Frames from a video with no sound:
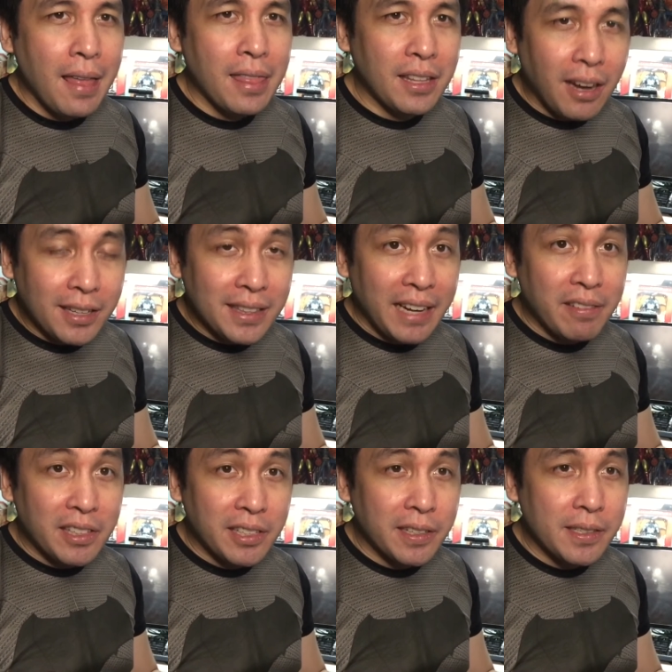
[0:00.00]
The Dark Knight
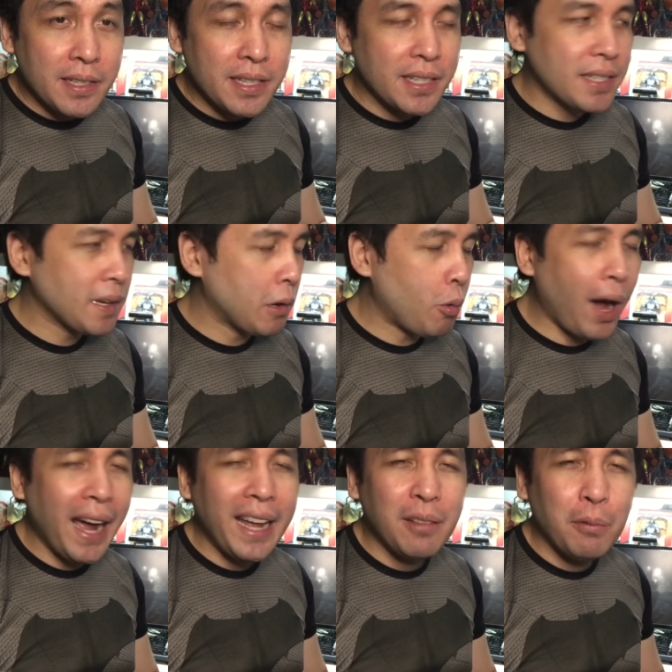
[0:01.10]
Returns,
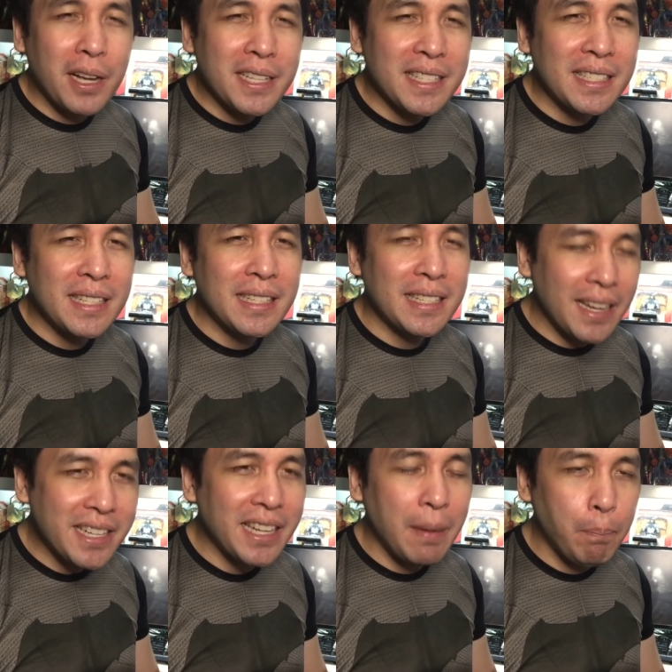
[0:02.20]
why it was such
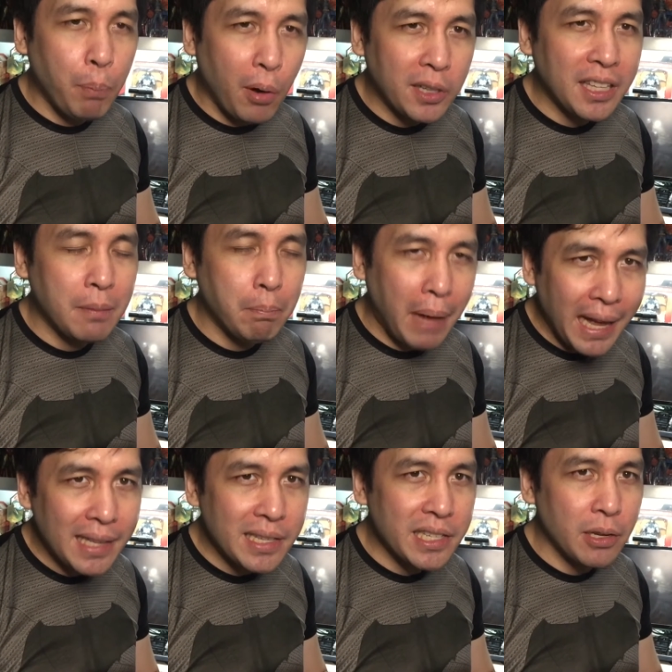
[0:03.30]
an important
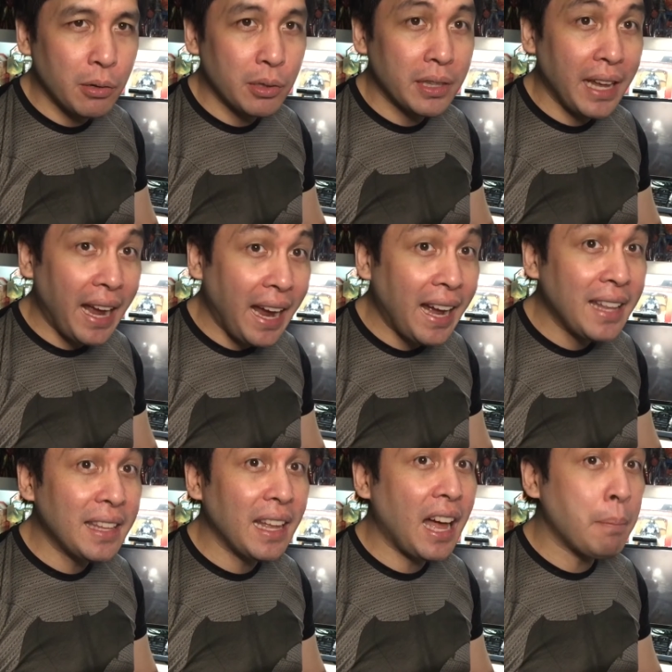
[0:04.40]
milestone
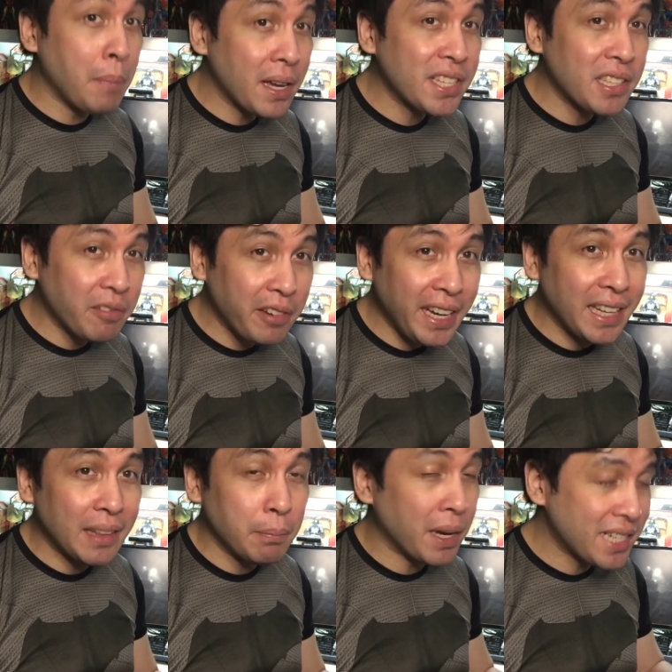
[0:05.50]
and a must-read,
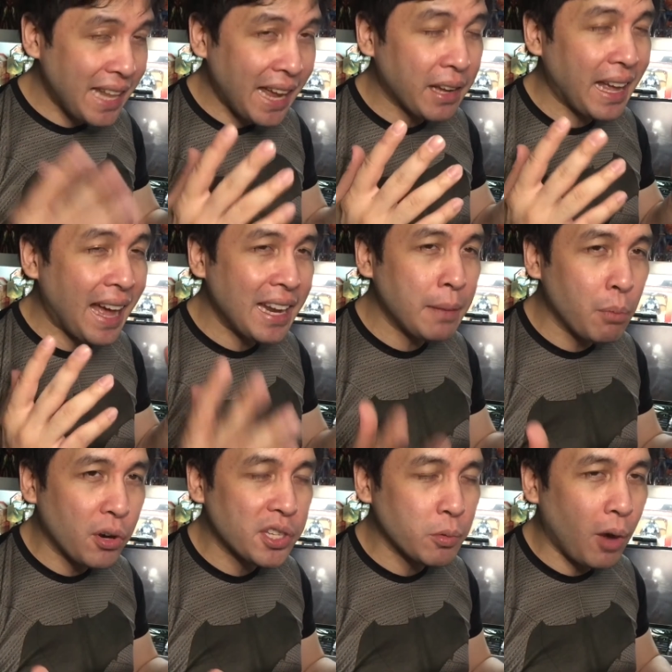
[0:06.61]
much like Alan
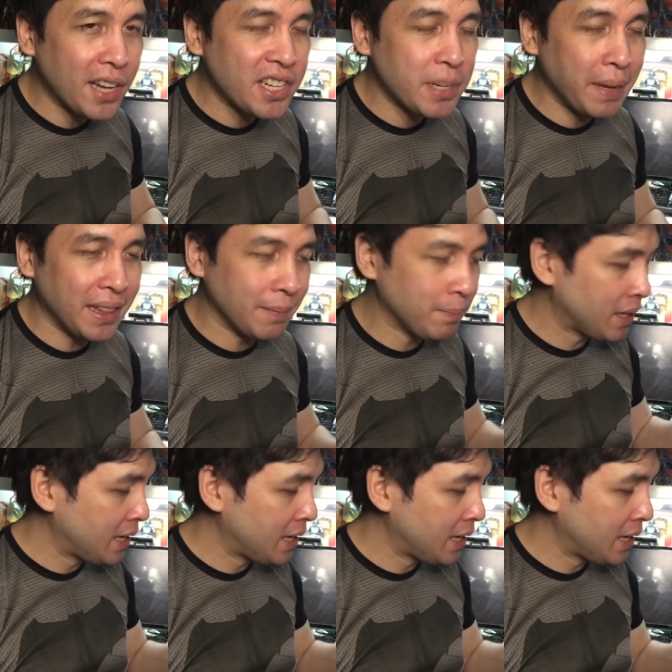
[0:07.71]
Moore's Watchmen.